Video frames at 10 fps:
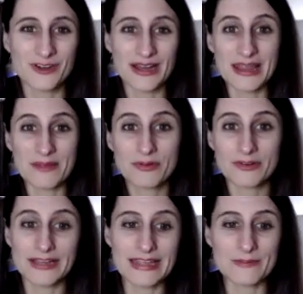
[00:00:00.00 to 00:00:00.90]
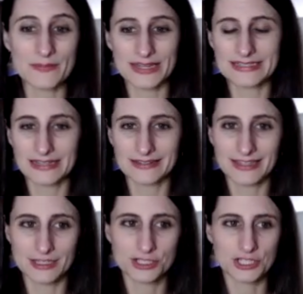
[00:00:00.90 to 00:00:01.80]
for a pretty big
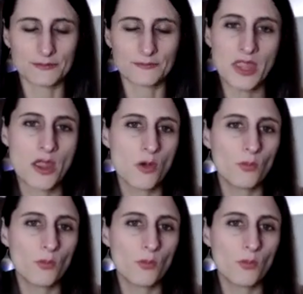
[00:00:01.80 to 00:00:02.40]
delegation.